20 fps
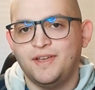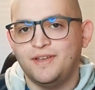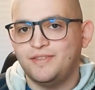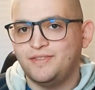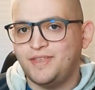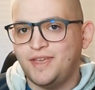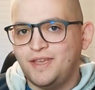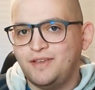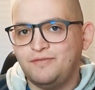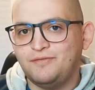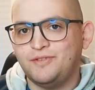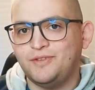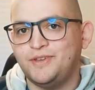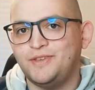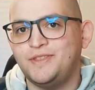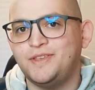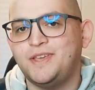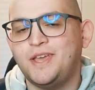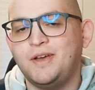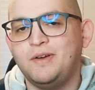Thankfully,
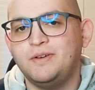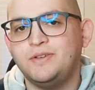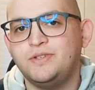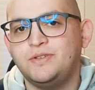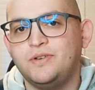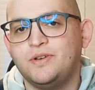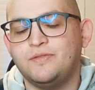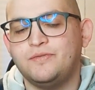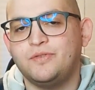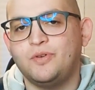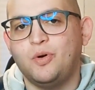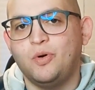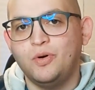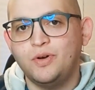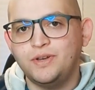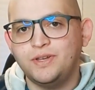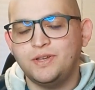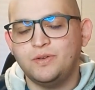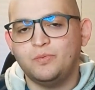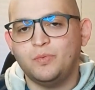the character of
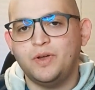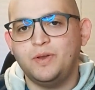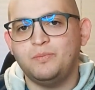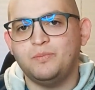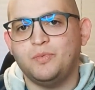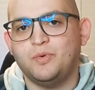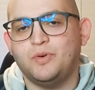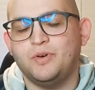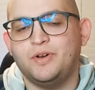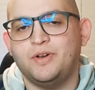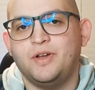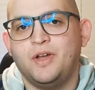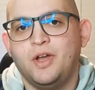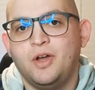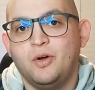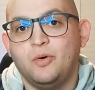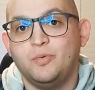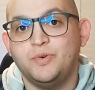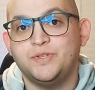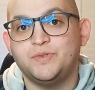Courtney Whitmore
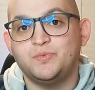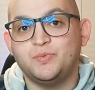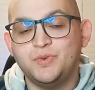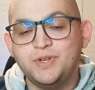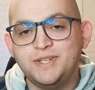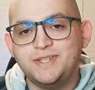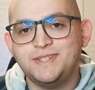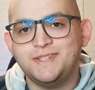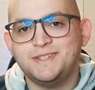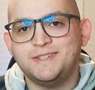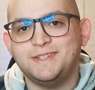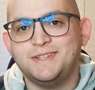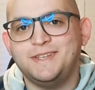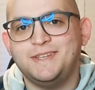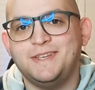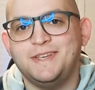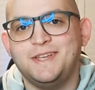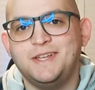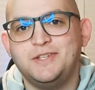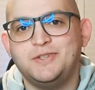was
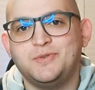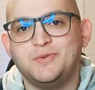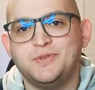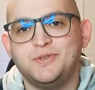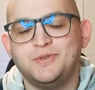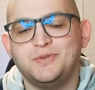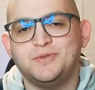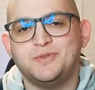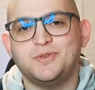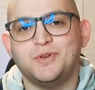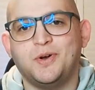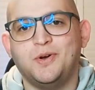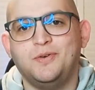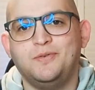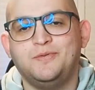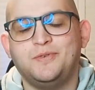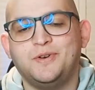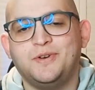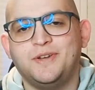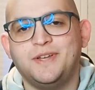recently introduced
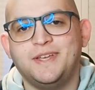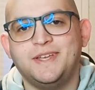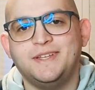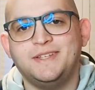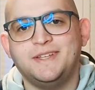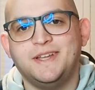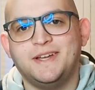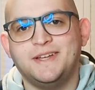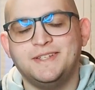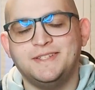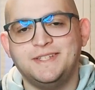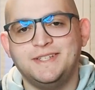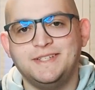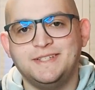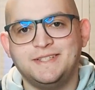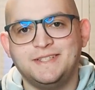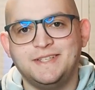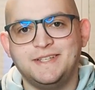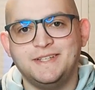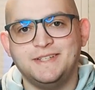over in
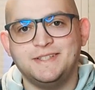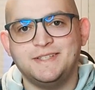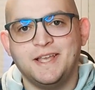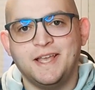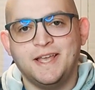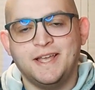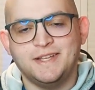DC's